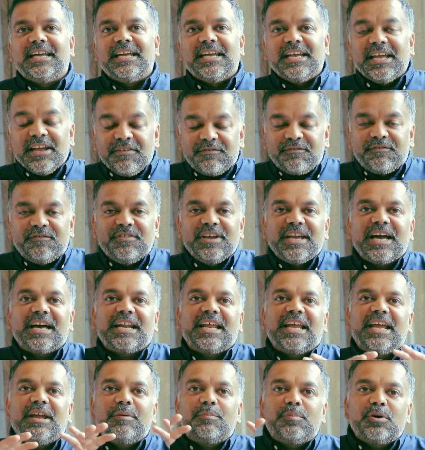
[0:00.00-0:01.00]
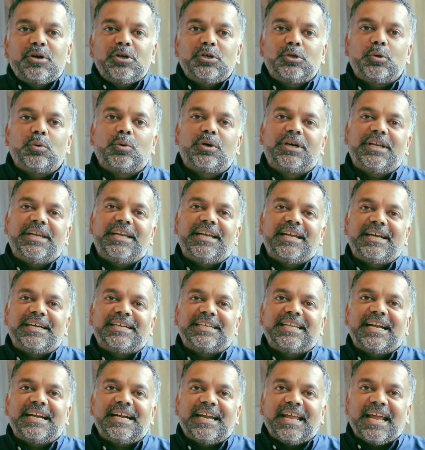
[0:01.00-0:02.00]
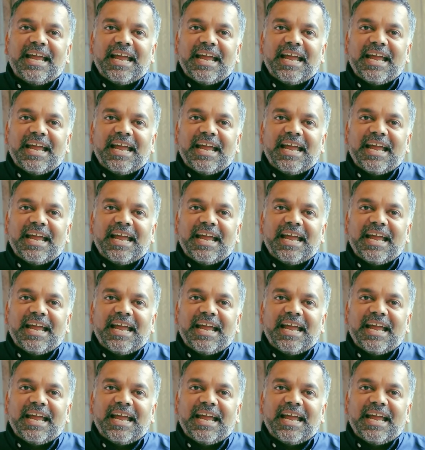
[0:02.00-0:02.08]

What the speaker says: If we are able to create that